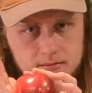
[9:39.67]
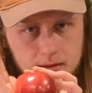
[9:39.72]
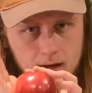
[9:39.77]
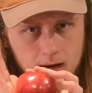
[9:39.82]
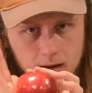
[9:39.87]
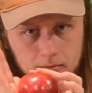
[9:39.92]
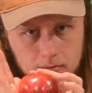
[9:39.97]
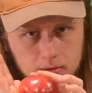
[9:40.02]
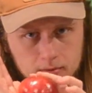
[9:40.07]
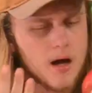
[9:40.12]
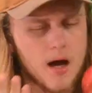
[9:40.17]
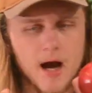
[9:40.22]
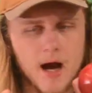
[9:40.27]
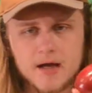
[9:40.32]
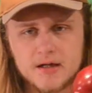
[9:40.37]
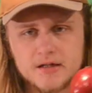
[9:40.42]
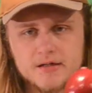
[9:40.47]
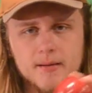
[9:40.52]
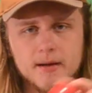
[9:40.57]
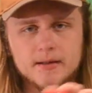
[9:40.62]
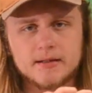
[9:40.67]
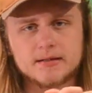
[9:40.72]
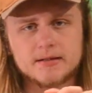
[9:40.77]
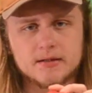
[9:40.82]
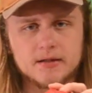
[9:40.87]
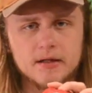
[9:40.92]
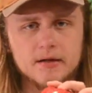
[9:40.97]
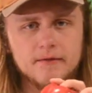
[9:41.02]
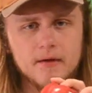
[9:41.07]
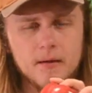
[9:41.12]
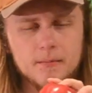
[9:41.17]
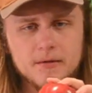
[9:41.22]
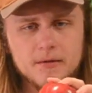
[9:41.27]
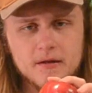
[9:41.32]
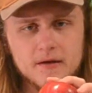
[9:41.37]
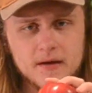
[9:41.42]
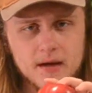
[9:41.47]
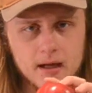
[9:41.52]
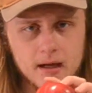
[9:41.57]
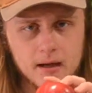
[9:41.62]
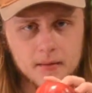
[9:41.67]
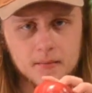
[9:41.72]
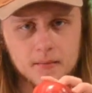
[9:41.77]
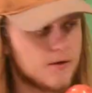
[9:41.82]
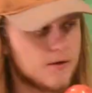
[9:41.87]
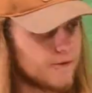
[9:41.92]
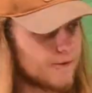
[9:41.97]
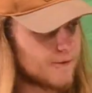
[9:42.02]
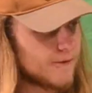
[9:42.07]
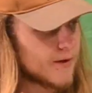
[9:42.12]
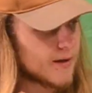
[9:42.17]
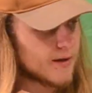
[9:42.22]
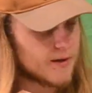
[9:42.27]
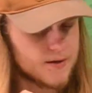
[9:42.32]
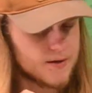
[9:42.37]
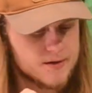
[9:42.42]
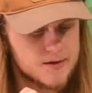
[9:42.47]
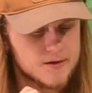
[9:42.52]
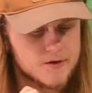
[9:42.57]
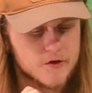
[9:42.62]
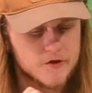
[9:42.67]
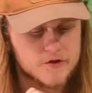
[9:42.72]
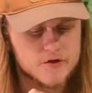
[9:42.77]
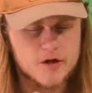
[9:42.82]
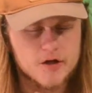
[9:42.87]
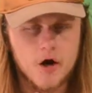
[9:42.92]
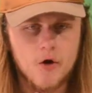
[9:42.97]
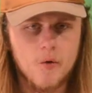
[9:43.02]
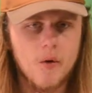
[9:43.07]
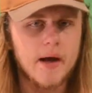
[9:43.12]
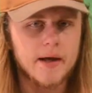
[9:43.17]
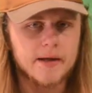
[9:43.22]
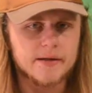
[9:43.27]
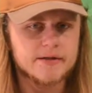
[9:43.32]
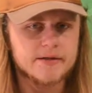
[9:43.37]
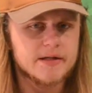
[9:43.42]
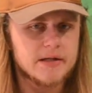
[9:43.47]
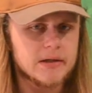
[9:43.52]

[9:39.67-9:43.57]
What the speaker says: apple. I expect it to live up to the name. Freaking, this is a Snow White tier